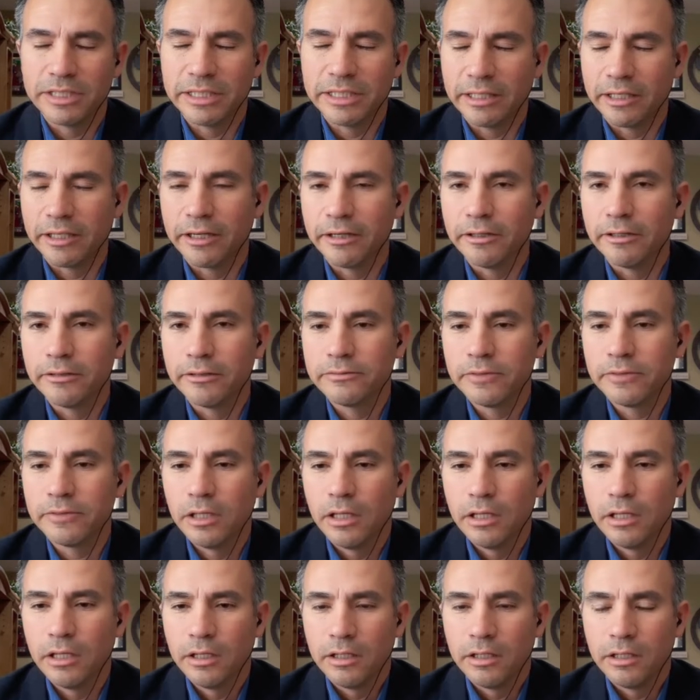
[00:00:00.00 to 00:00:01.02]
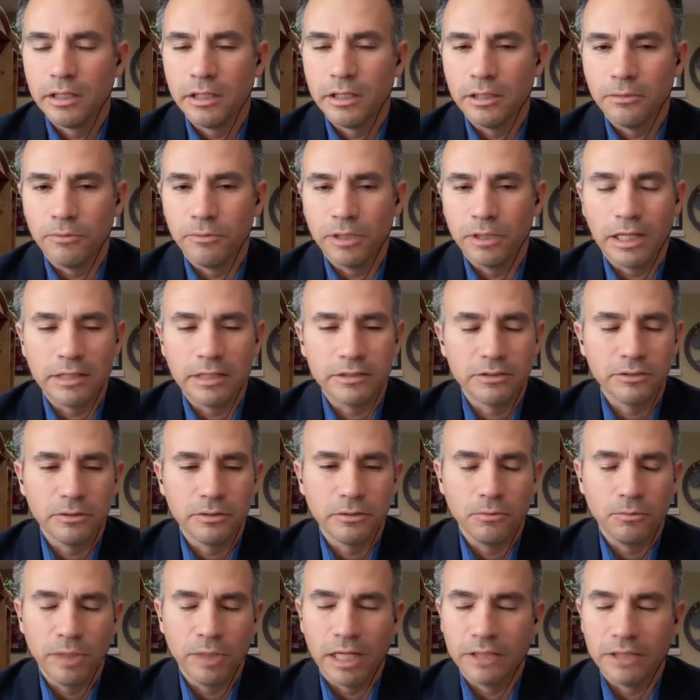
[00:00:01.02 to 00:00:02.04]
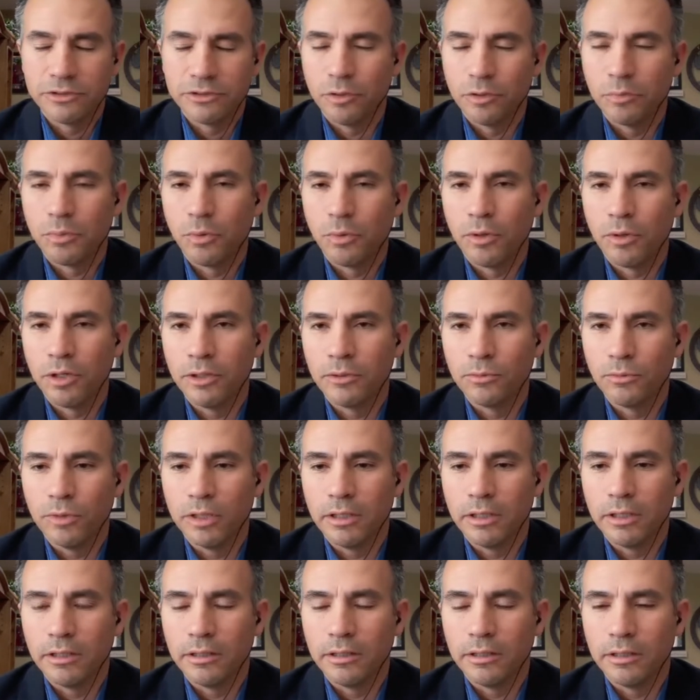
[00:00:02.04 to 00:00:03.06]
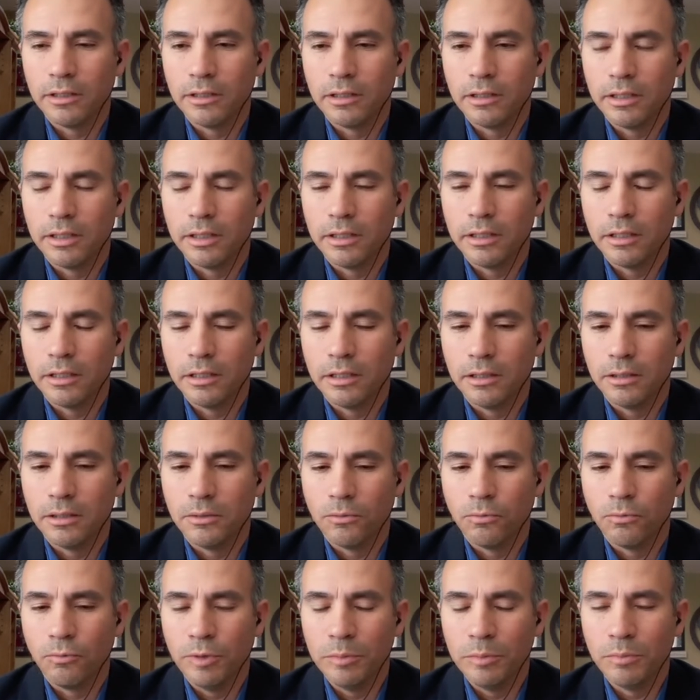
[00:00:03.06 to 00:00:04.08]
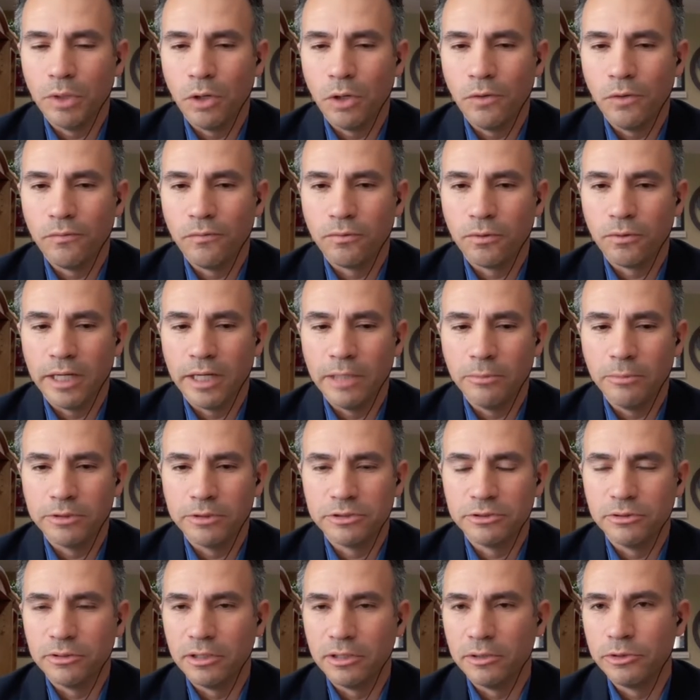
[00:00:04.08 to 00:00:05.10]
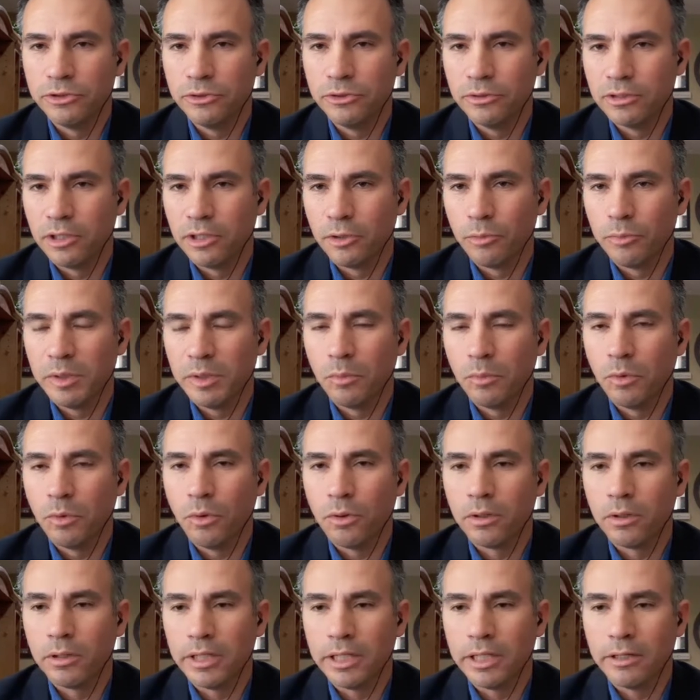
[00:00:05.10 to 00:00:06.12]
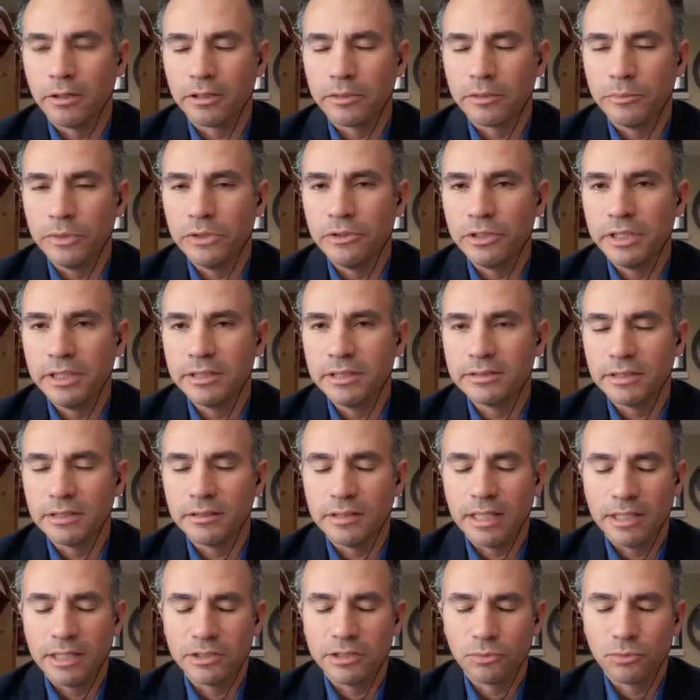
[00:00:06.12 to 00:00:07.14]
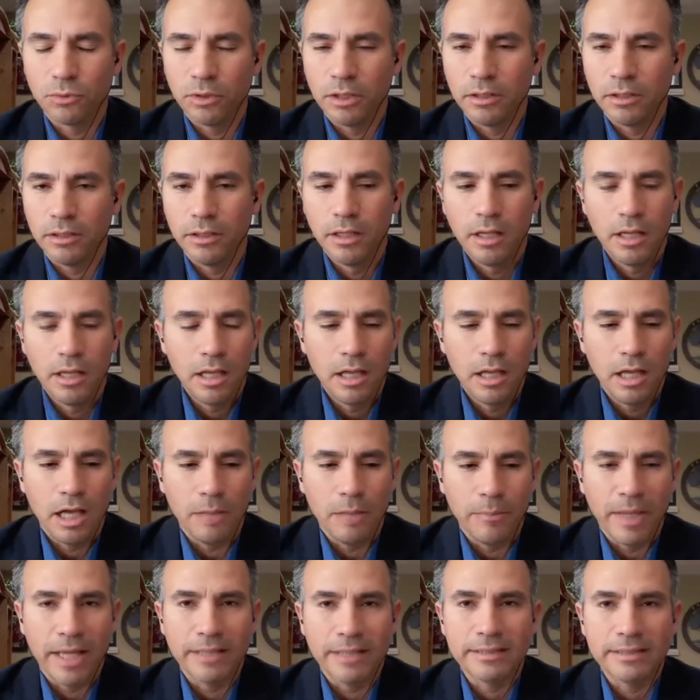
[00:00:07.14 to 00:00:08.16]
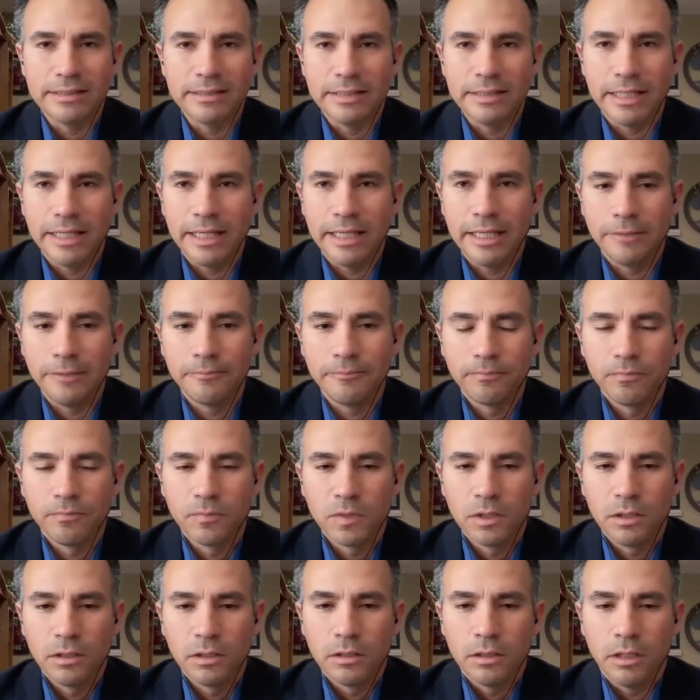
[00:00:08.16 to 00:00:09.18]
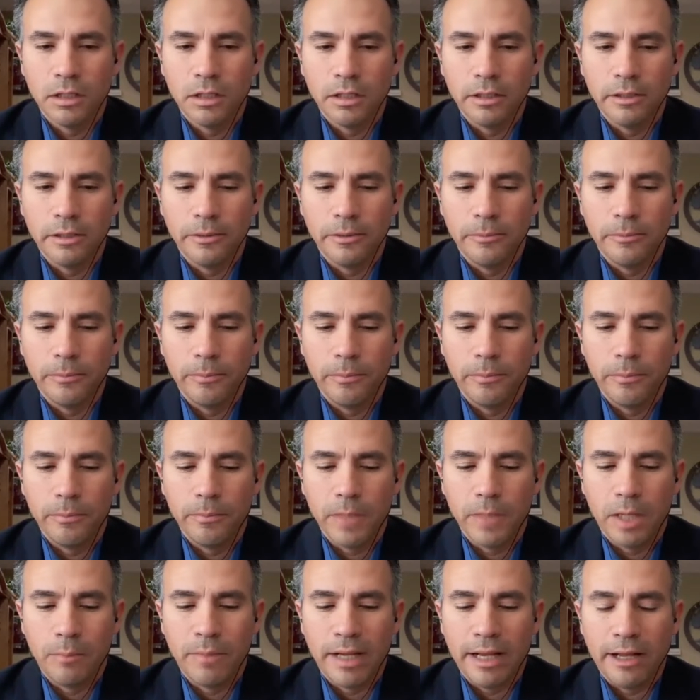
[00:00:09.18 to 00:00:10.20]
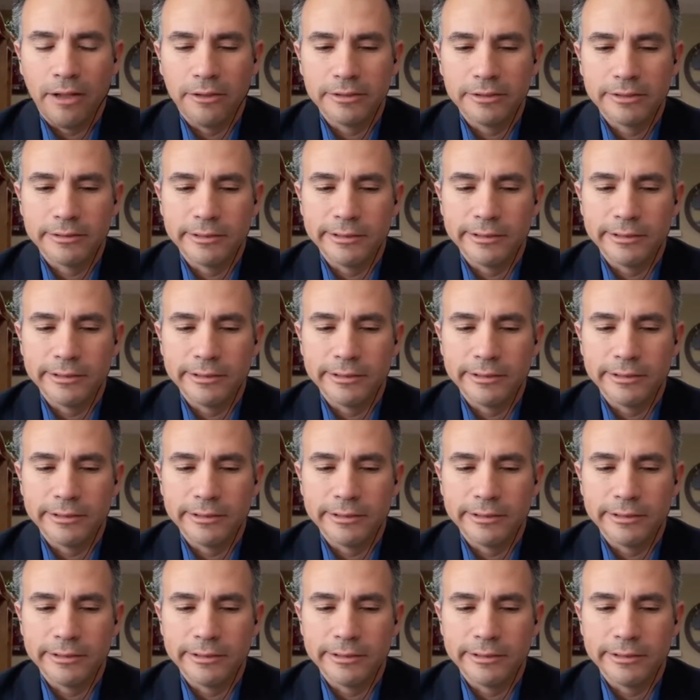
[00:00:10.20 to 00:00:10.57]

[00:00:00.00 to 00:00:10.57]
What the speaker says: they're taken care of. And we got to a point where we both were able to do a little bit more in our communities, and that's where I'm at today. About